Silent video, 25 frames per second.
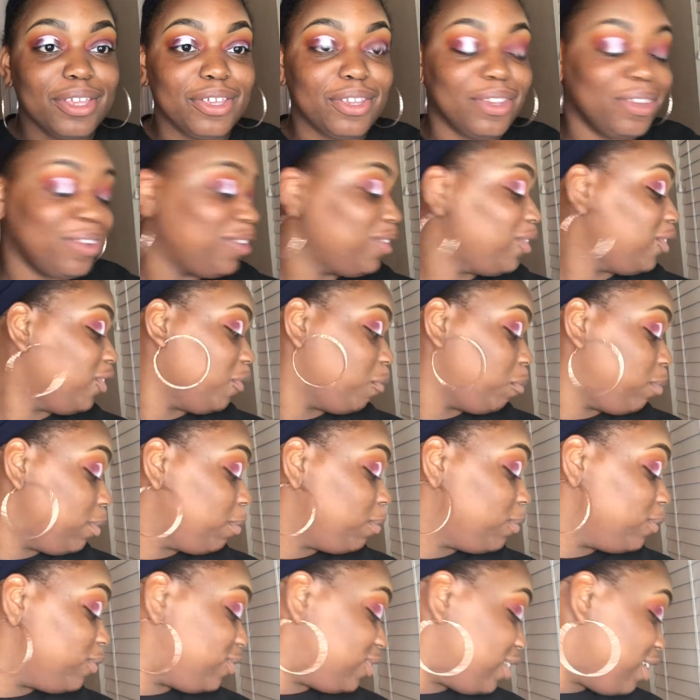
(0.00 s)
You know,
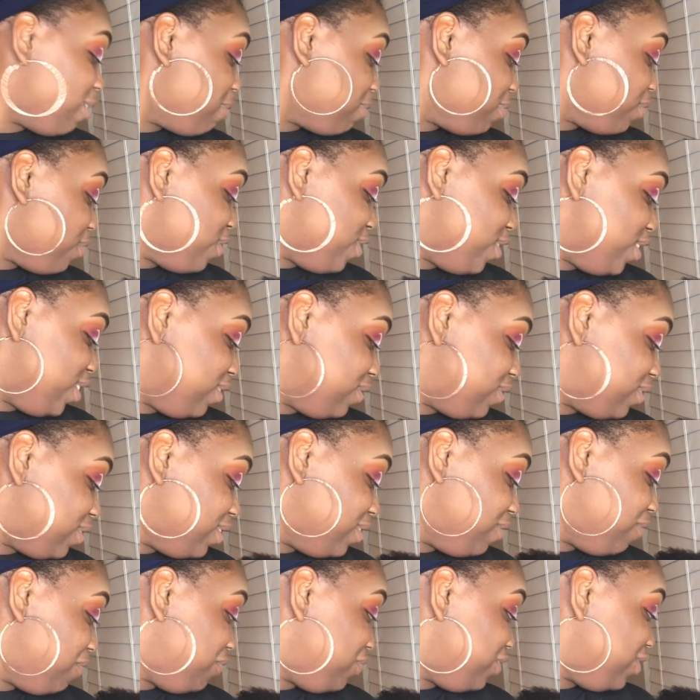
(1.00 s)
people skip through this
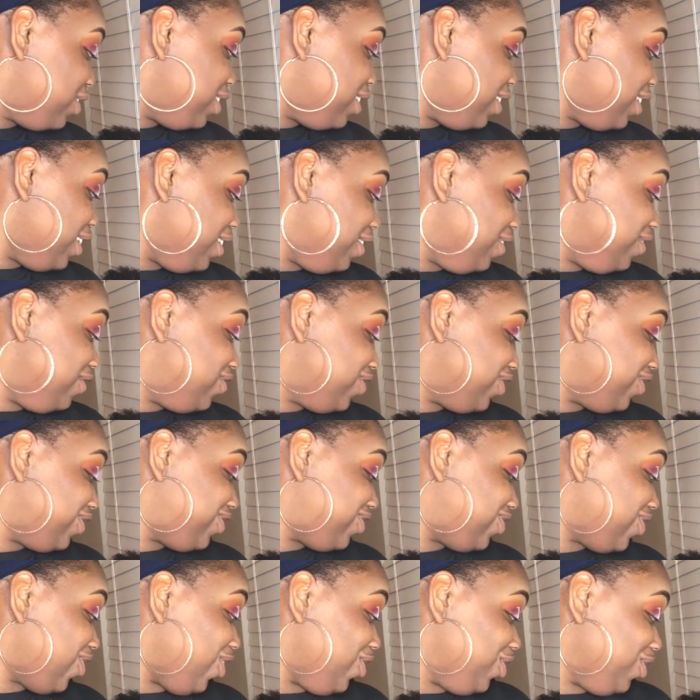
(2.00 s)
and
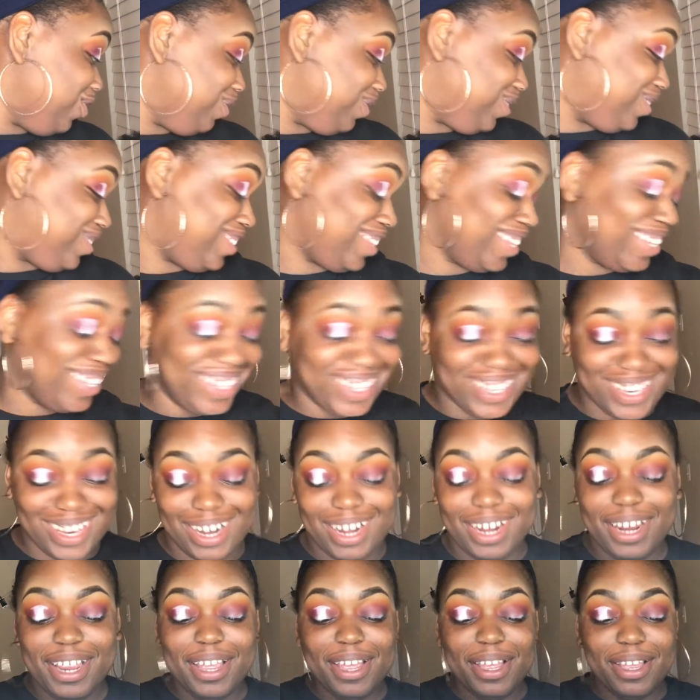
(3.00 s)
just saw you sitting
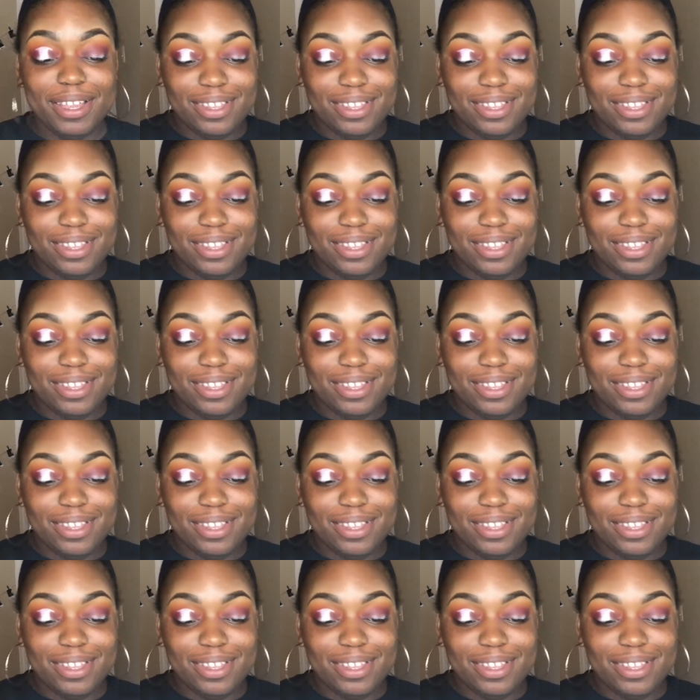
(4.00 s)
there.